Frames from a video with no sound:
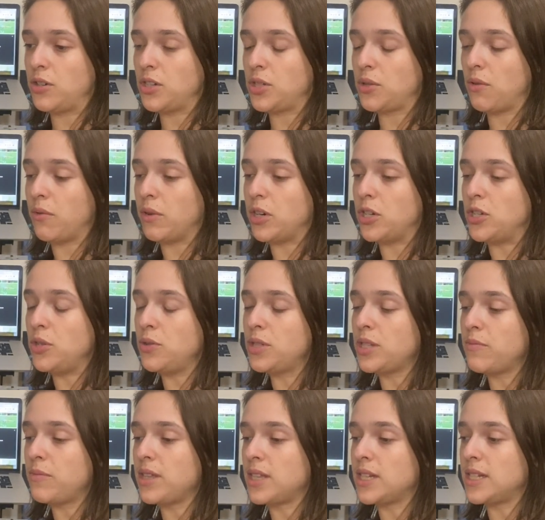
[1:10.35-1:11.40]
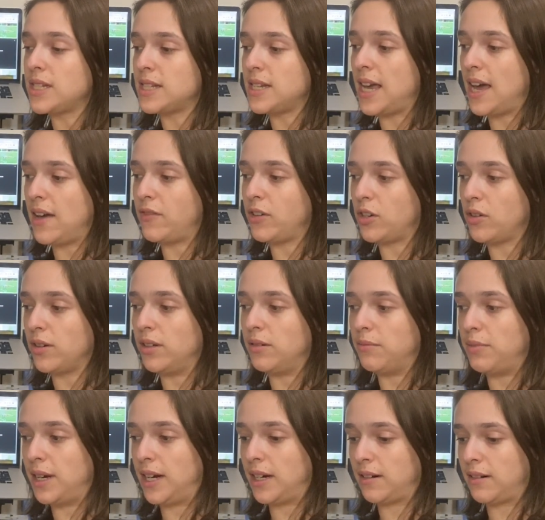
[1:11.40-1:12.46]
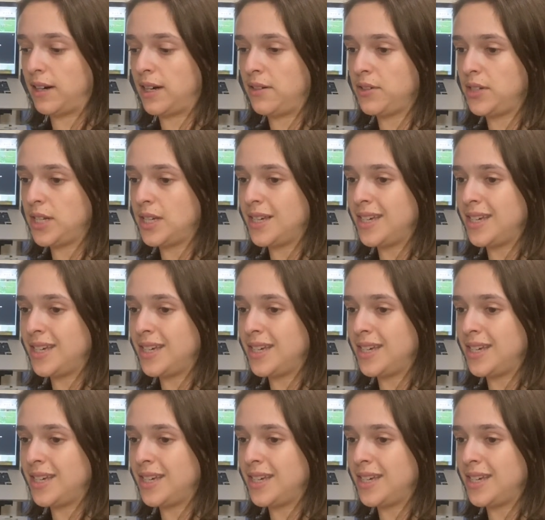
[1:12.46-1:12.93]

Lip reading: So I want to do something that doesn't have a green background.